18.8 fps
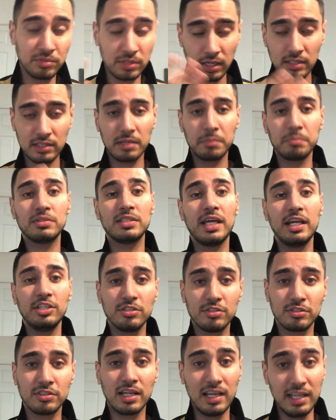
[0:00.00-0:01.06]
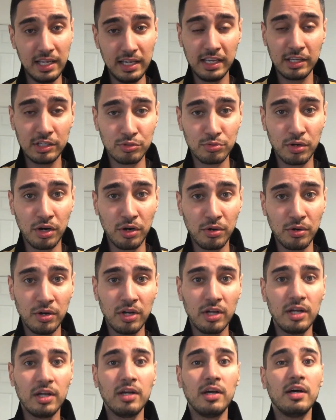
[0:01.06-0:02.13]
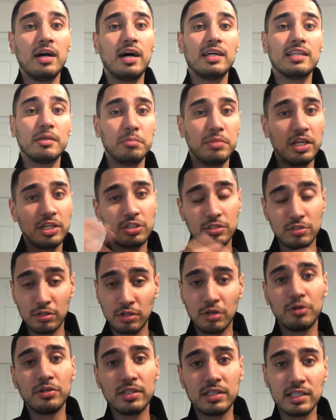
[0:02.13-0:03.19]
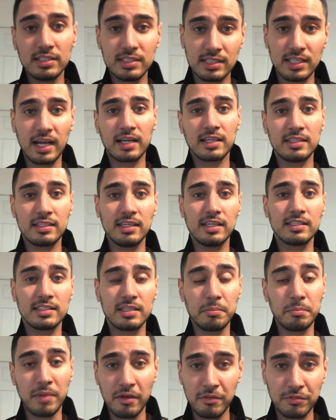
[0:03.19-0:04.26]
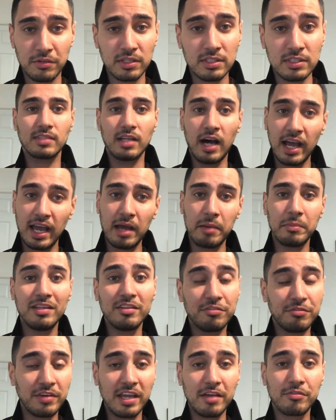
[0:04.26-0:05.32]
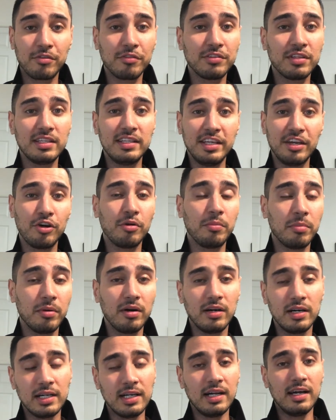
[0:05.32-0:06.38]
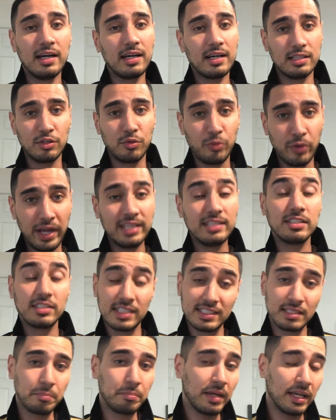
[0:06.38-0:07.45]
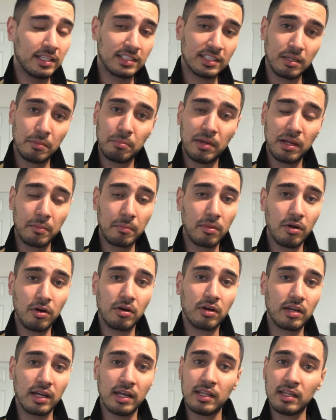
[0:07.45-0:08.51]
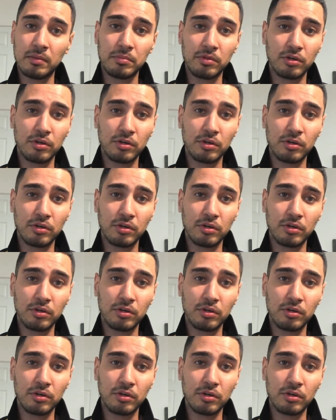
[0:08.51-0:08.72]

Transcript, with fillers: adaptation to the league as well, adaptation to Conte's tactics and methods. I am in favour of the deal, but the wages is a big stumbling block, and I'm